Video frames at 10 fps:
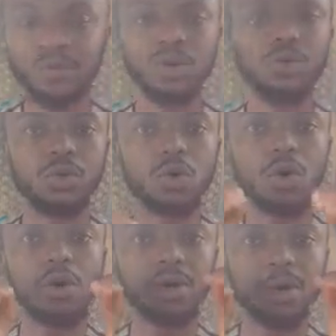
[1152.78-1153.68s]
for
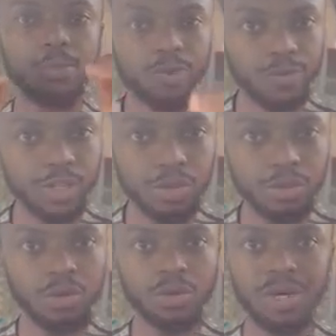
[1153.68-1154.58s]
your
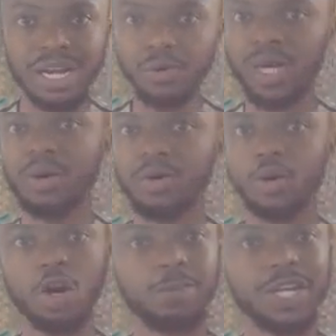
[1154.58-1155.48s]
profession or your career or
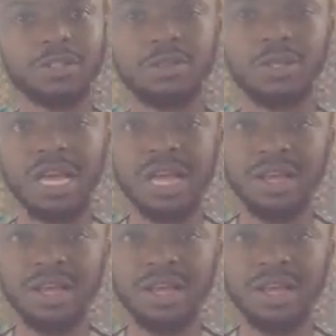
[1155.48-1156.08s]
your occupation,